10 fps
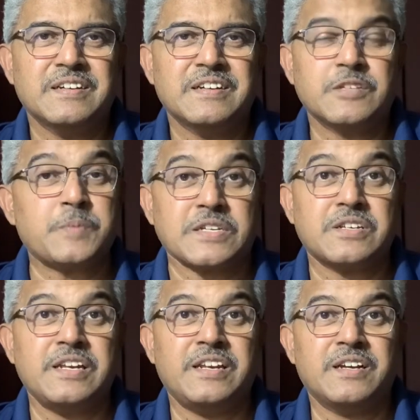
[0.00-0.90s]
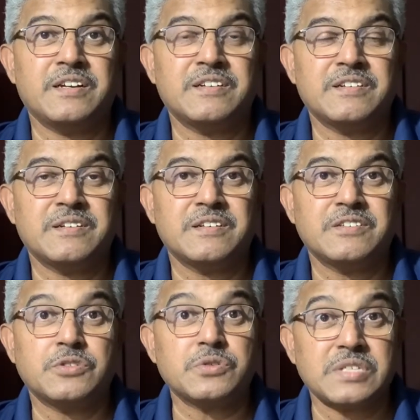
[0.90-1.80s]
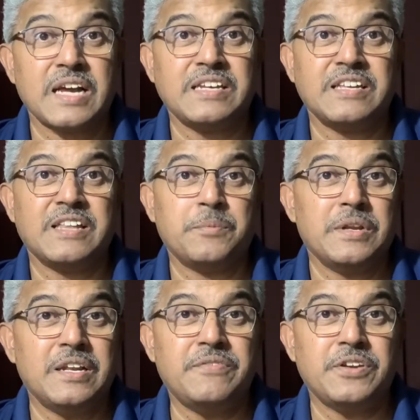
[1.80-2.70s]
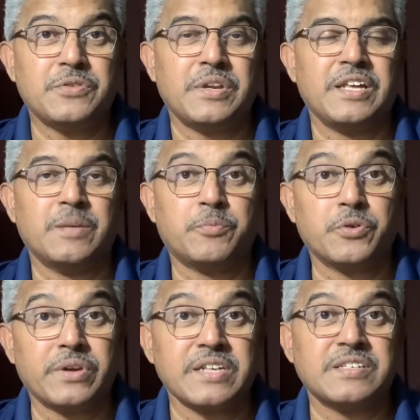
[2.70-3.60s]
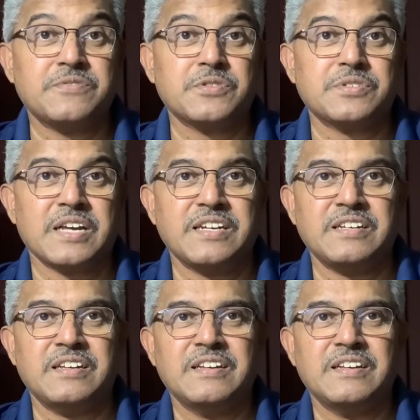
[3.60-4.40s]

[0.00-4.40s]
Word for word: especially in a society that we live in today, the progressive society.